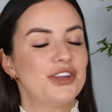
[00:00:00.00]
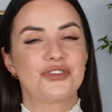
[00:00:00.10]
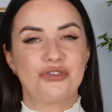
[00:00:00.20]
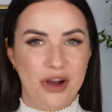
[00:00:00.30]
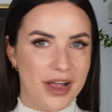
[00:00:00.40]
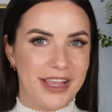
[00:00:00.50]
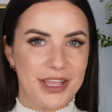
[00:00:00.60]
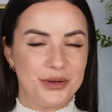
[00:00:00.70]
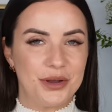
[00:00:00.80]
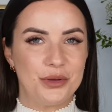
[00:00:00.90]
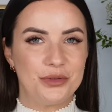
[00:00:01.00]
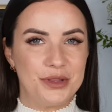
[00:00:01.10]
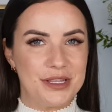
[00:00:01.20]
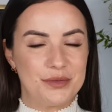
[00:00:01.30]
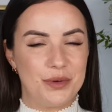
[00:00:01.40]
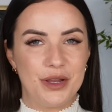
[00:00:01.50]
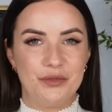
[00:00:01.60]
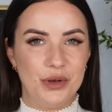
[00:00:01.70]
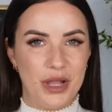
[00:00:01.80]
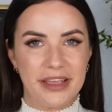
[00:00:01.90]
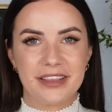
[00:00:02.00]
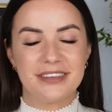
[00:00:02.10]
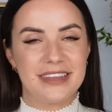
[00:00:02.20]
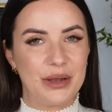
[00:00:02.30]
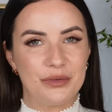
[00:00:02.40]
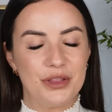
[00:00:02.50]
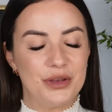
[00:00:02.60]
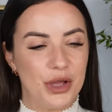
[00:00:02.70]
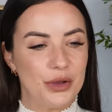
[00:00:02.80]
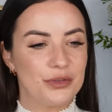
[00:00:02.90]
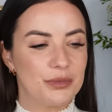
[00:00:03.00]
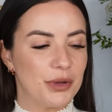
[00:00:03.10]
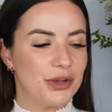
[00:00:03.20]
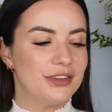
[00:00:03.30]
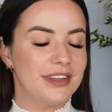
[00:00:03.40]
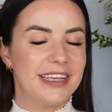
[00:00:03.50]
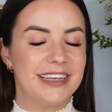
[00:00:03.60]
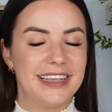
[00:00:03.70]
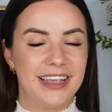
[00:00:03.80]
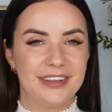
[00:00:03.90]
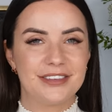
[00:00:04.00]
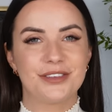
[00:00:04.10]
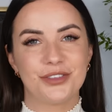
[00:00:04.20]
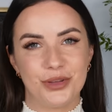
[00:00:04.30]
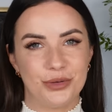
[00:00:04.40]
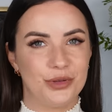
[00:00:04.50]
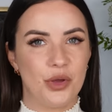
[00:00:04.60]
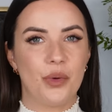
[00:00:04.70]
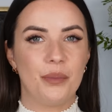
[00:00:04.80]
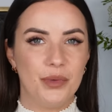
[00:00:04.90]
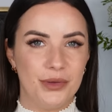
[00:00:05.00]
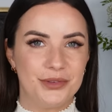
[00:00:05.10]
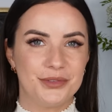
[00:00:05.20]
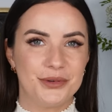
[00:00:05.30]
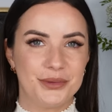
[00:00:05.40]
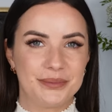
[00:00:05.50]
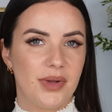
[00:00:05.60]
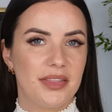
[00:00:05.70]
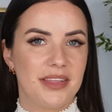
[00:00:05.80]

Try and get your nose on this one if you like the sound of the notes, because it is so, so beautiful.